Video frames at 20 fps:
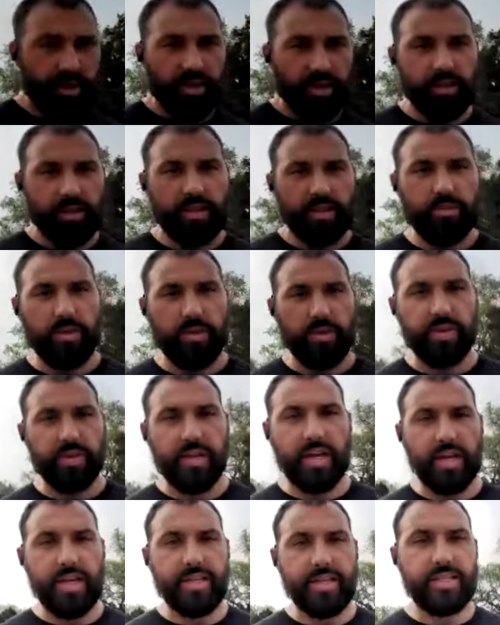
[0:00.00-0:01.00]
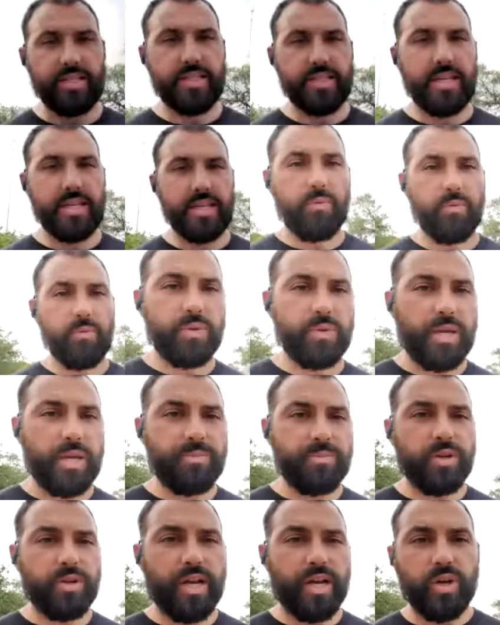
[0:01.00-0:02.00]
Keep everything nice and tight. Remember, those hips are
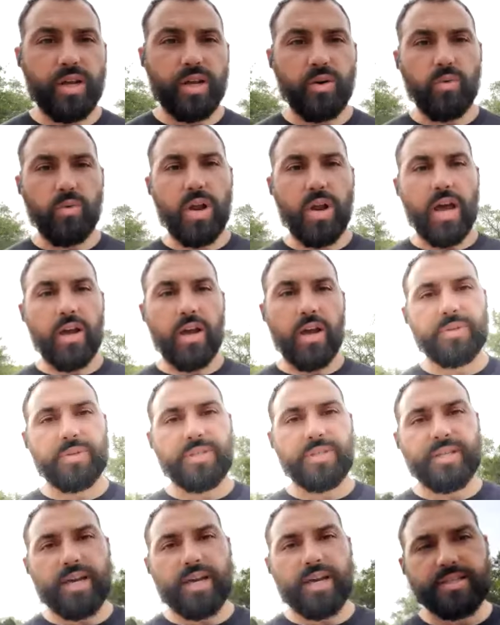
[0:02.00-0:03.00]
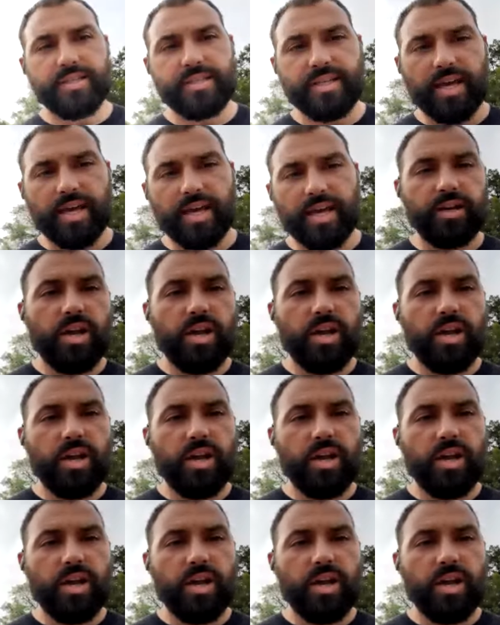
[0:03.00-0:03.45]
not trying to rock from side to side.